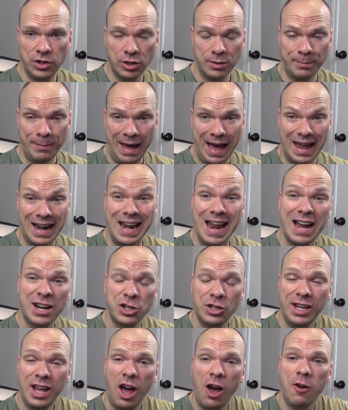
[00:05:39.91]
good mat and
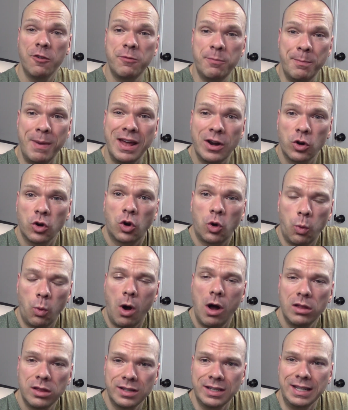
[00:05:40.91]
actually of better
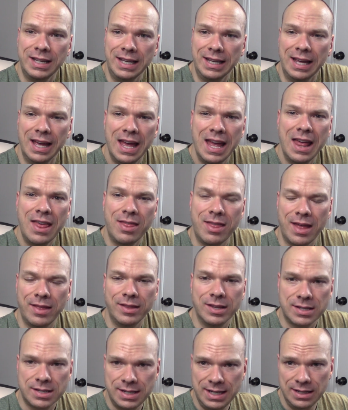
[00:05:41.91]
quality
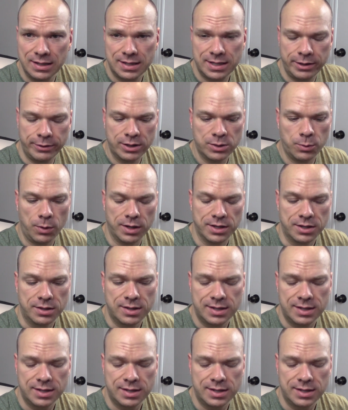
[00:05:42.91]
than the SteelSeries ones.